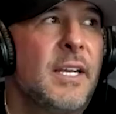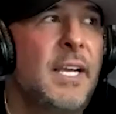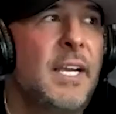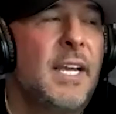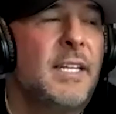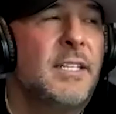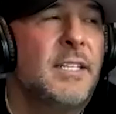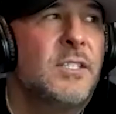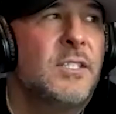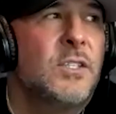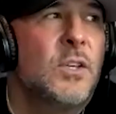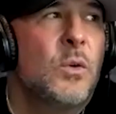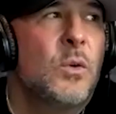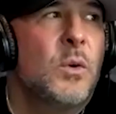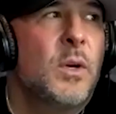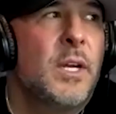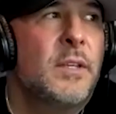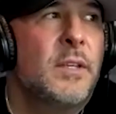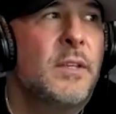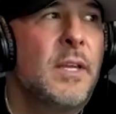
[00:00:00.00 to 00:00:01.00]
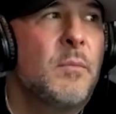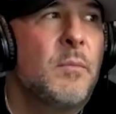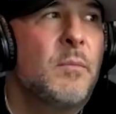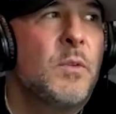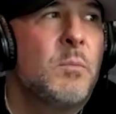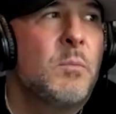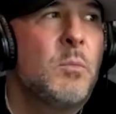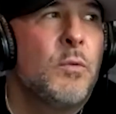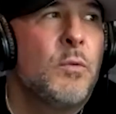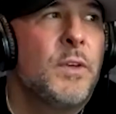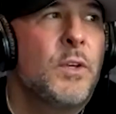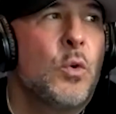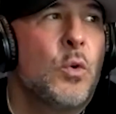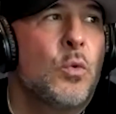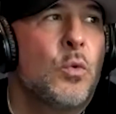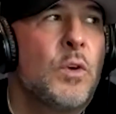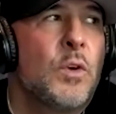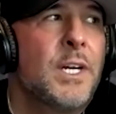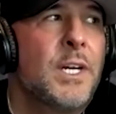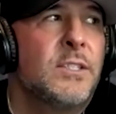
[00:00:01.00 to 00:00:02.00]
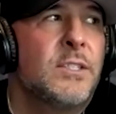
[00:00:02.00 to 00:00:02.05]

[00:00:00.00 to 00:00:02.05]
and so uh, that, the movie cool runnings